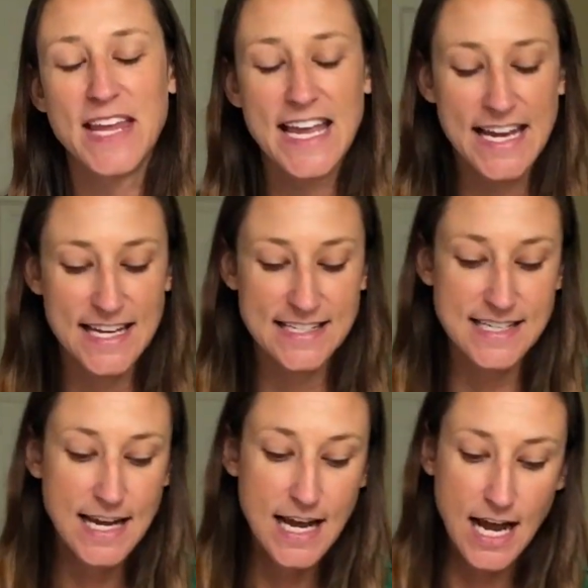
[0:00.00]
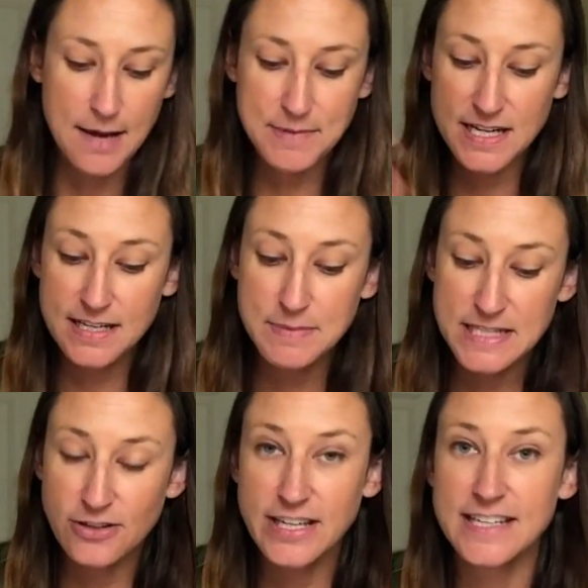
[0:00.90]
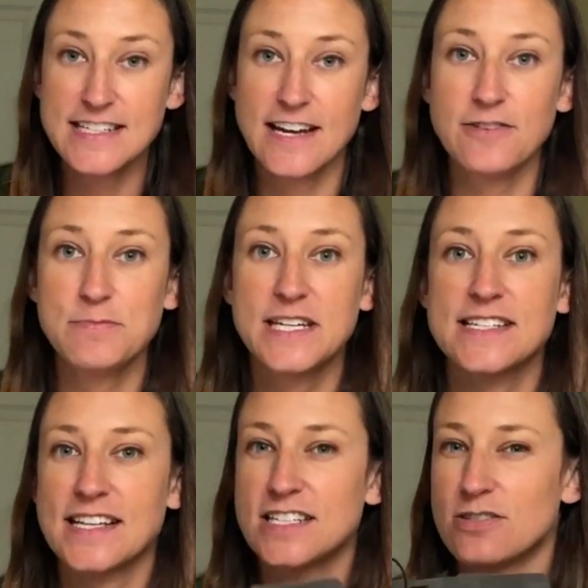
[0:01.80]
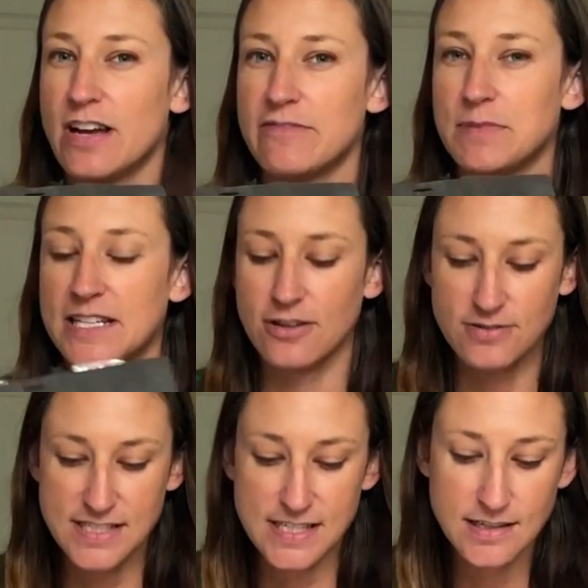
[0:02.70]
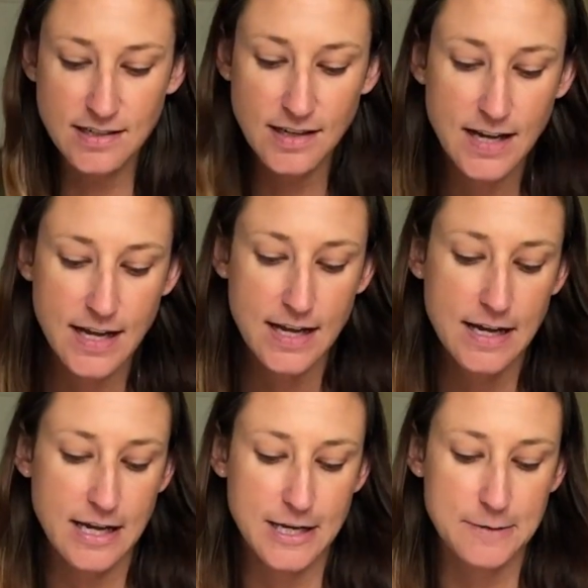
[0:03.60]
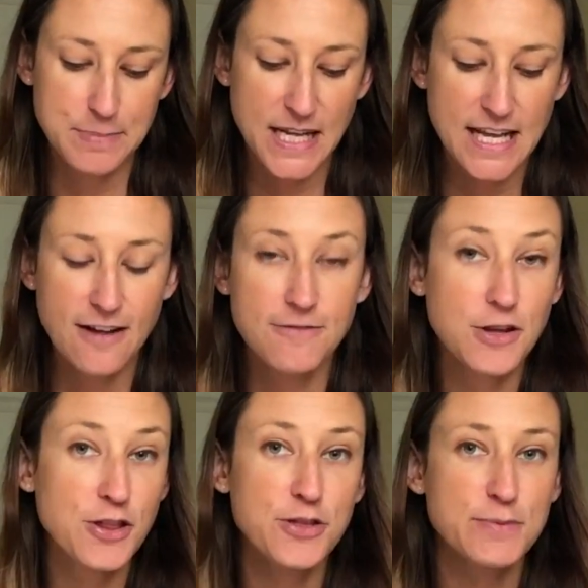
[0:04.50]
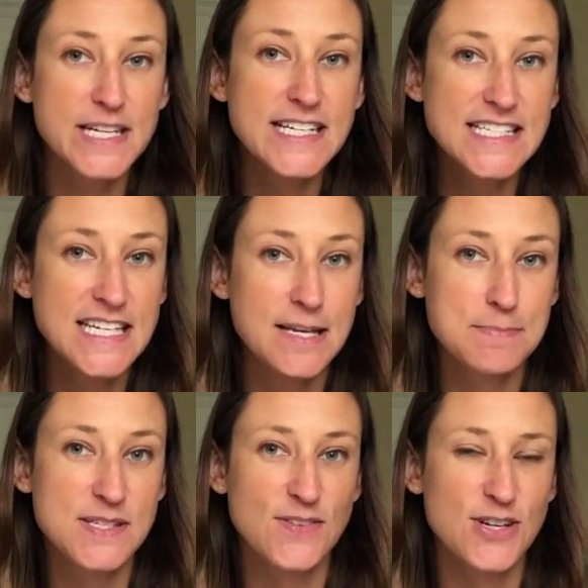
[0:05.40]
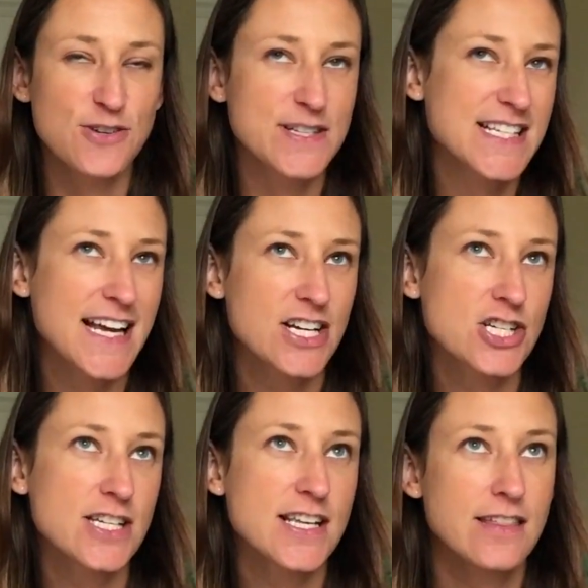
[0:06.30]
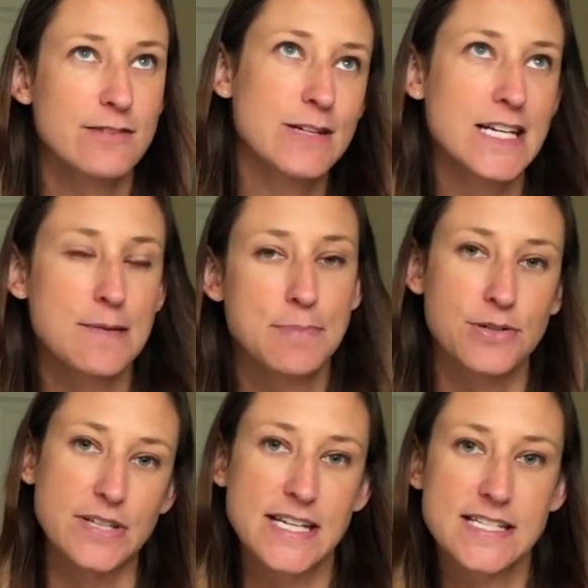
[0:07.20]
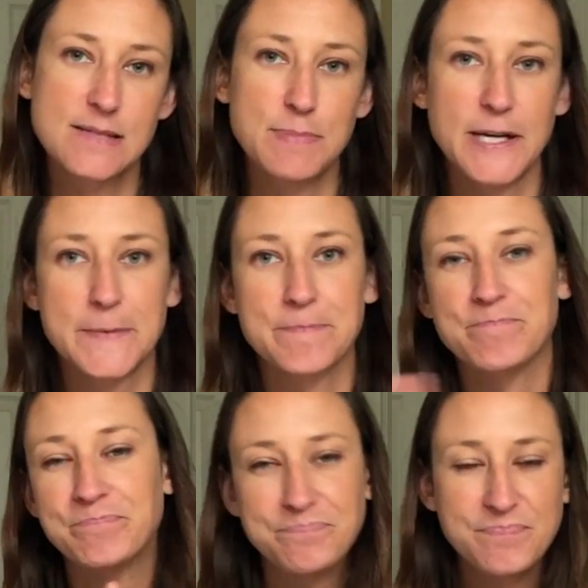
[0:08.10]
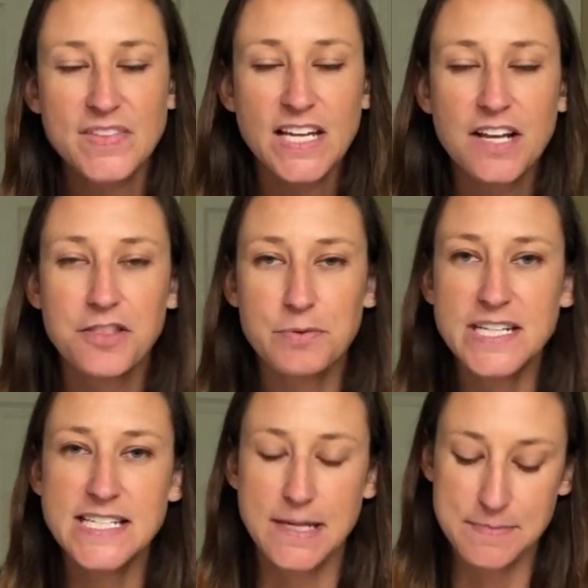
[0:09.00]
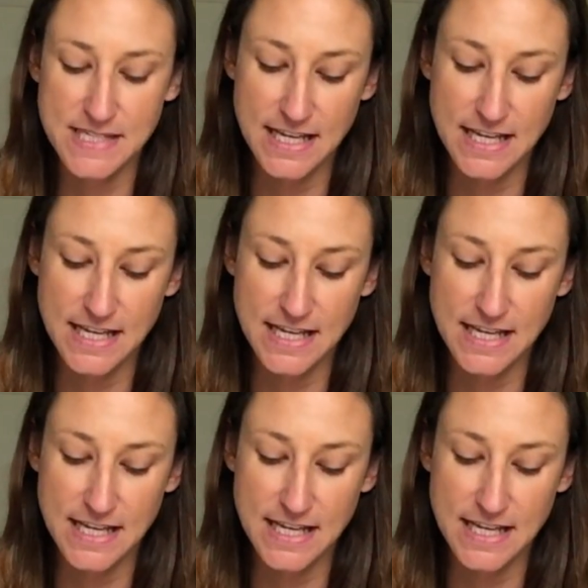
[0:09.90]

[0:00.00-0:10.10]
And I'm gonna be looking down because I do have my notes here, but I have 3 tips for you. It's actually 3 and a bonus, but 3 tips.